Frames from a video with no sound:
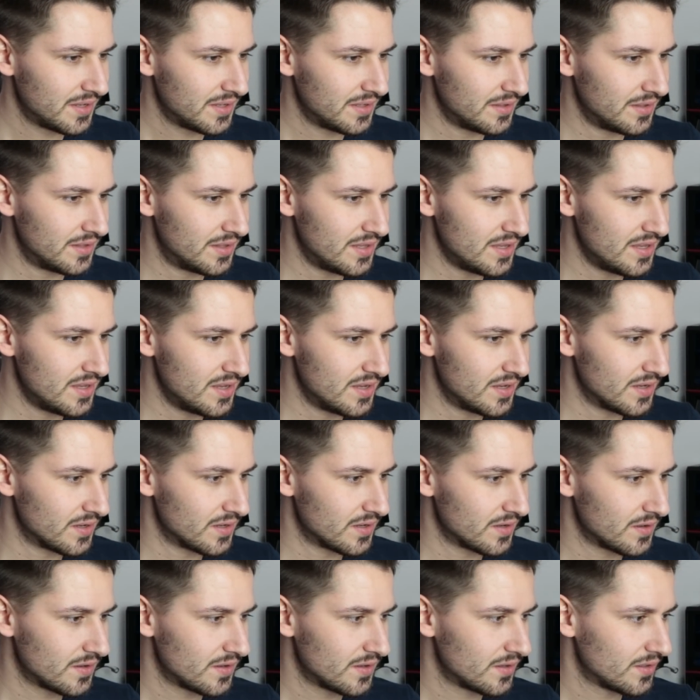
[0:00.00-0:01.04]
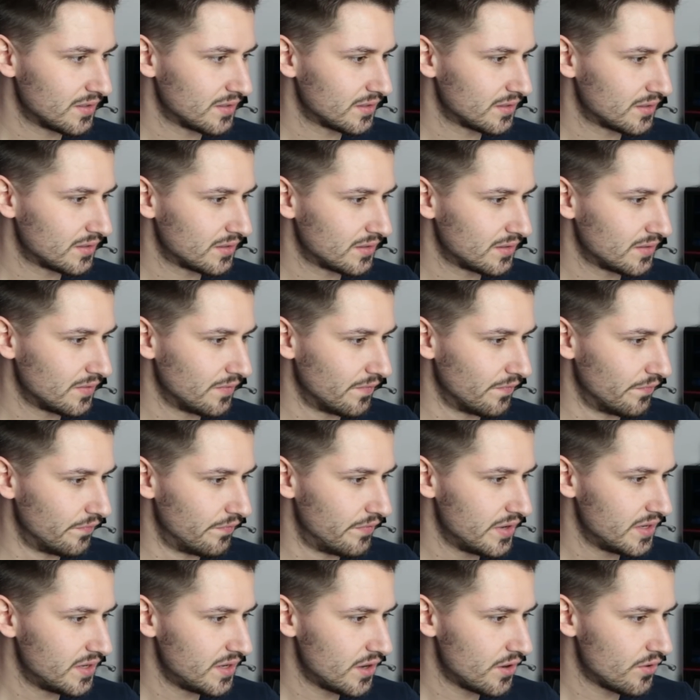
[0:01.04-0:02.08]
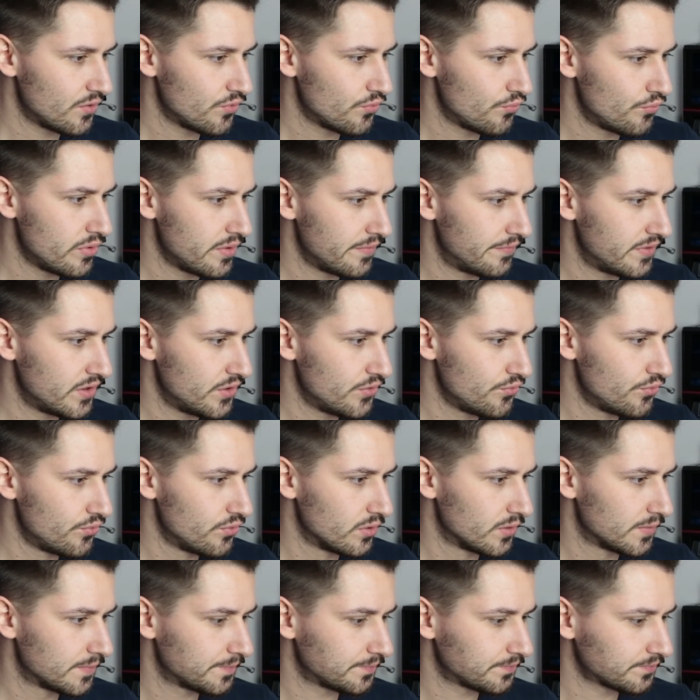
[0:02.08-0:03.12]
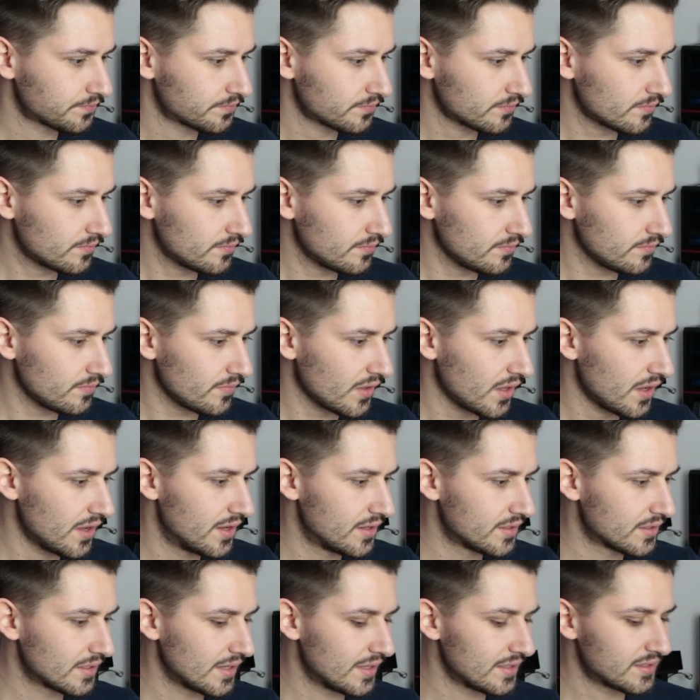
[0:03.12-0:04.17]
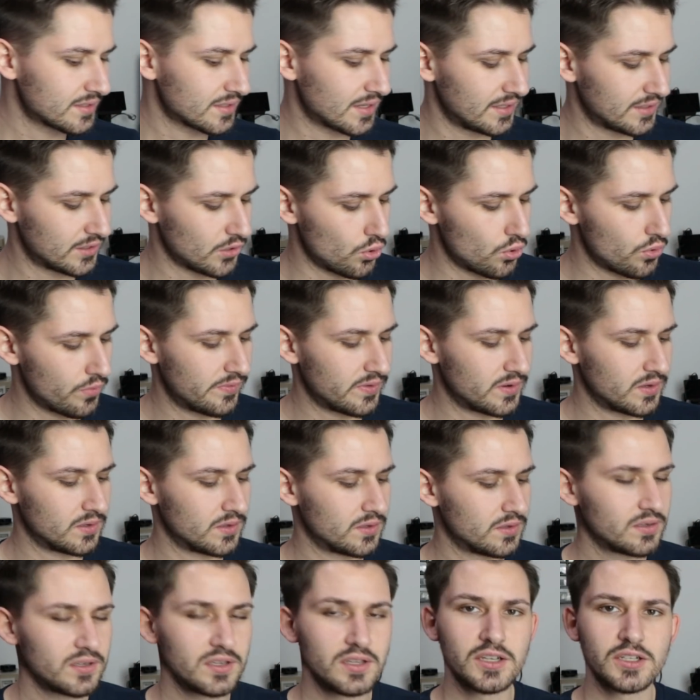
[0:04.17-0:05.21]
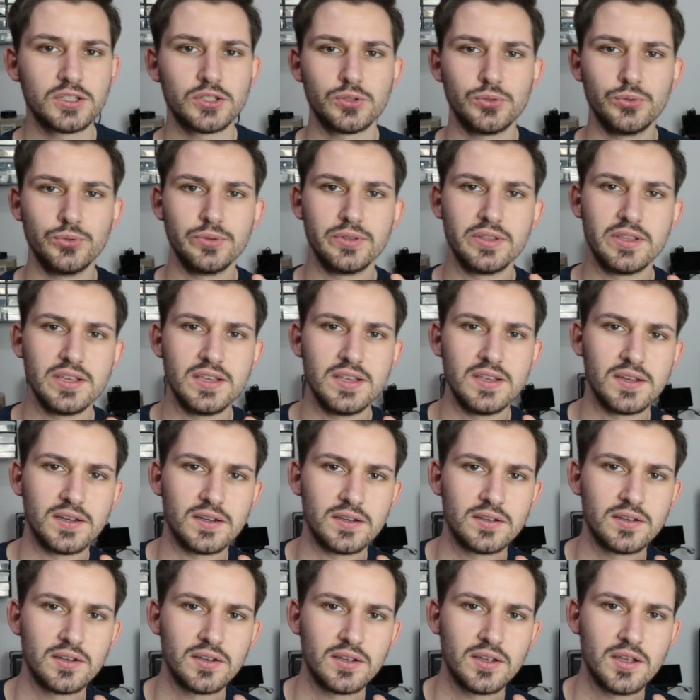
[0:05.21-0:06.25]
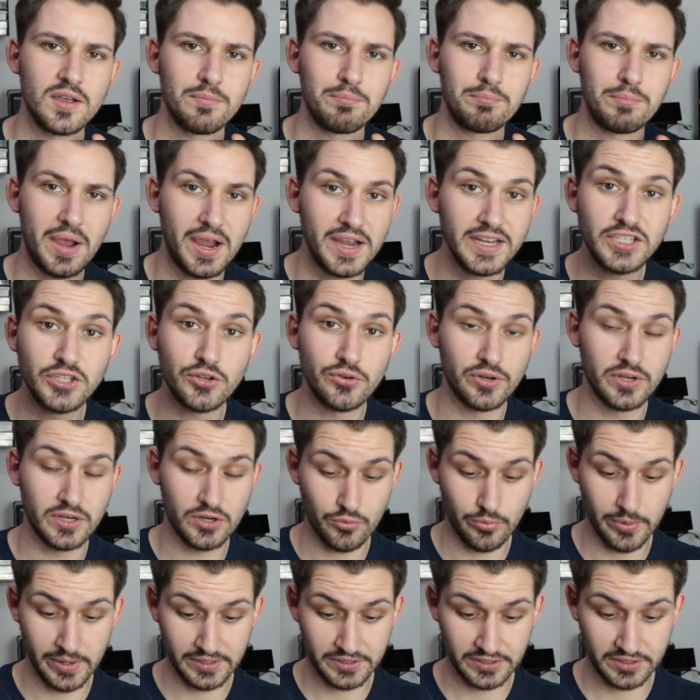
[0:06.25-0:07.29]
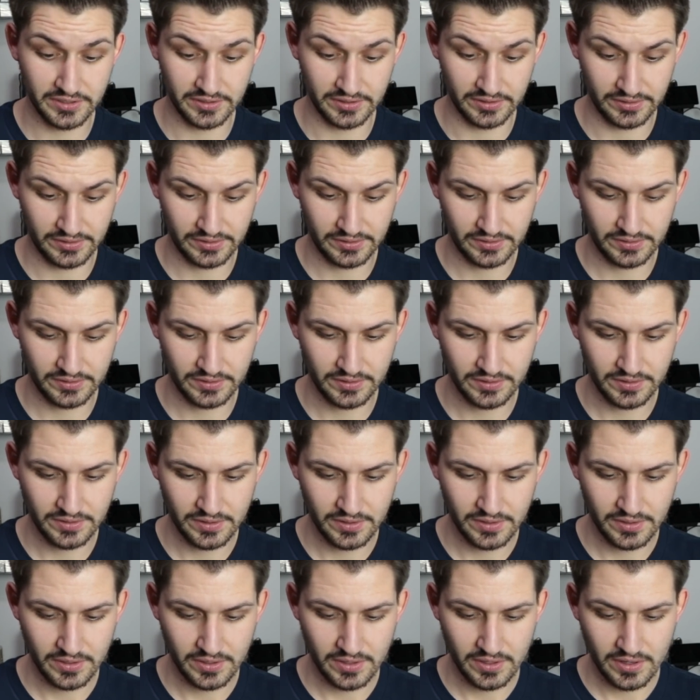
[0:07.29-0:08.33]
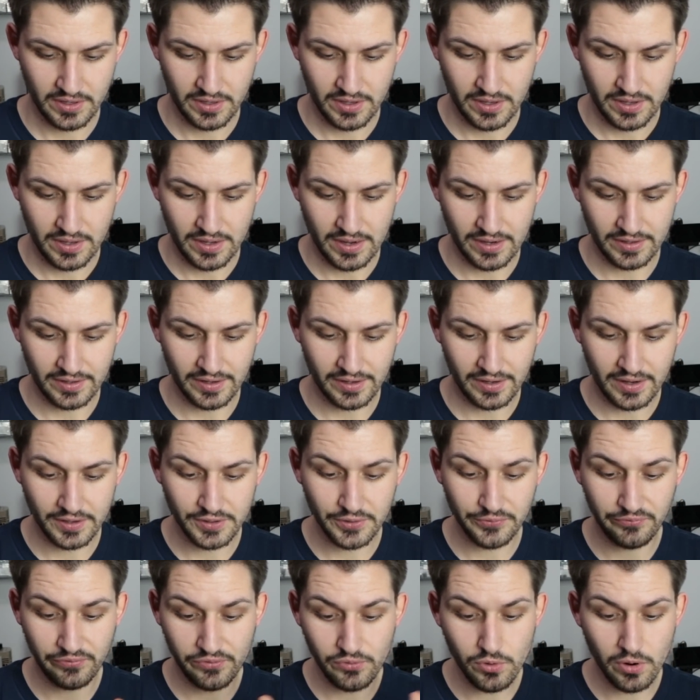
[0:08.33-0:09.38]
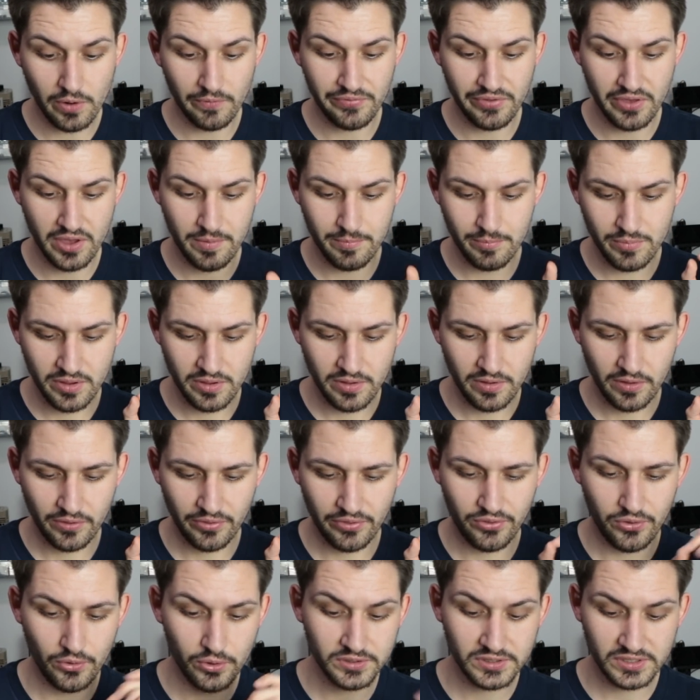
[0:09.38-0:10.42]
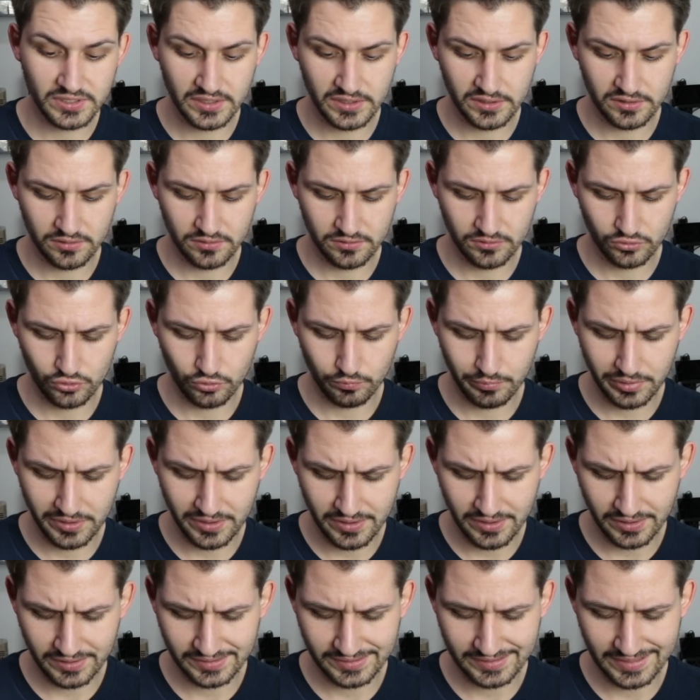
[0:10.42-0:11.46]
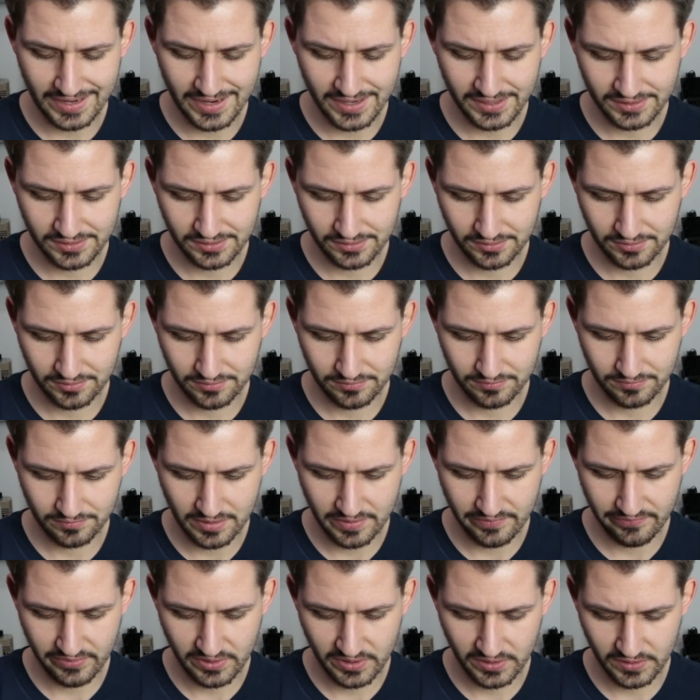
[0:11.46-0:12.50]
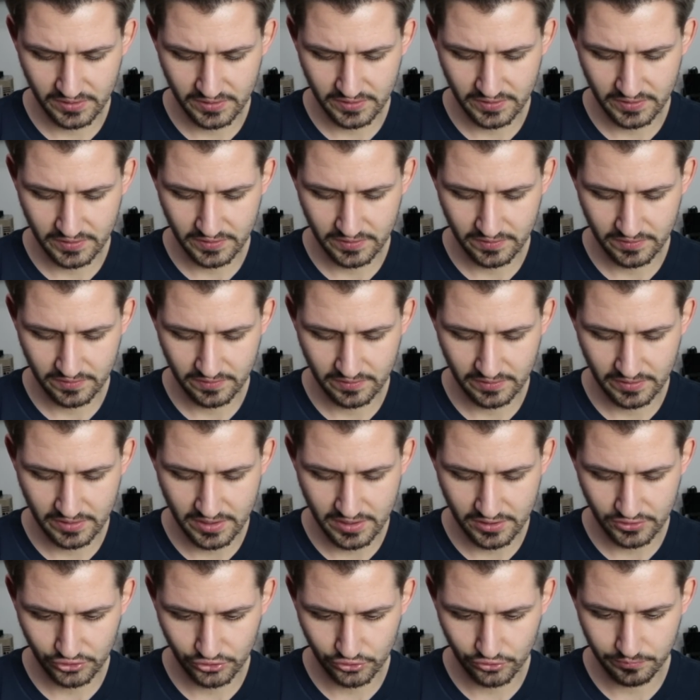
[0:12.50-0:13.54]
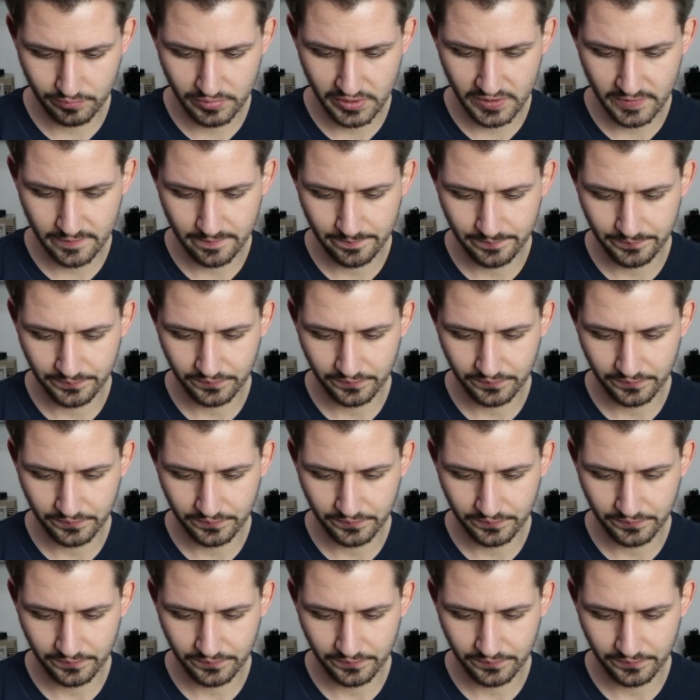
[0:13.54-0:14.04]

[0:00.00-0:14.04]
the video review and let's get over to the Patreon questions. And I got a few of them, 13 to be exact, I think. Yeah, should be.